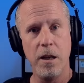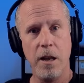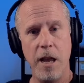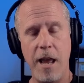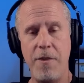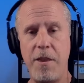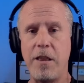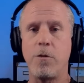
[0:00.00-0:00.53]

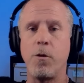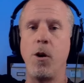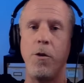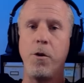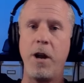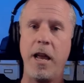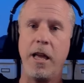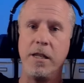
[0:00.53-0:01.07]
And they throw their
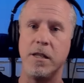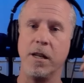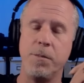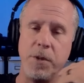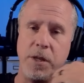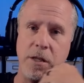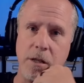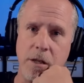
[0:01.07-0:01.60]
hands up
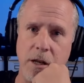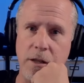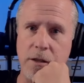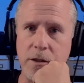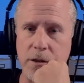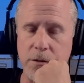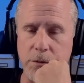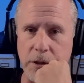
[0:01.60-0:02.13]
and they say, oh,
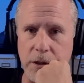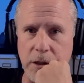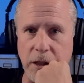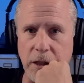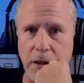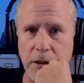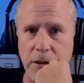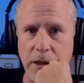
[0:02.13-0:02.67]
this is
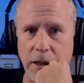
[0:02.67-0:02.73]
ridiculous.